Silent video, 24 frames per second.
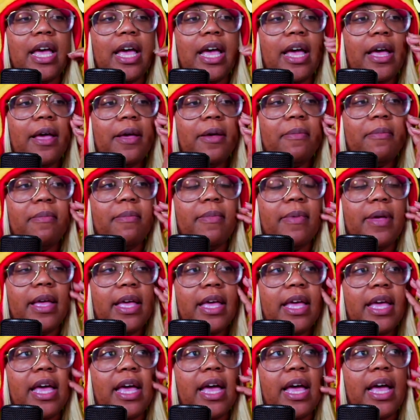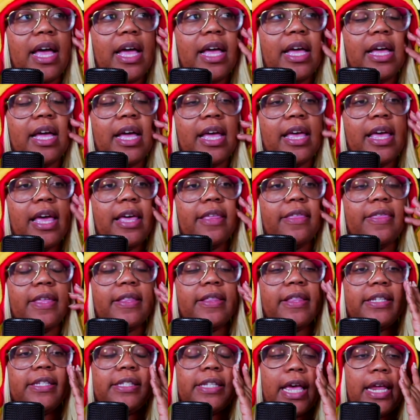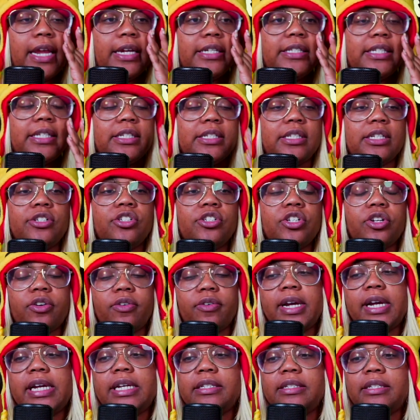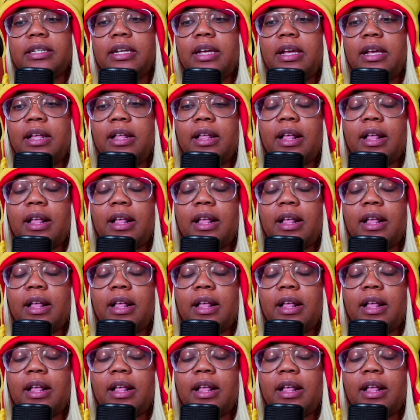I think that Sadist has such a great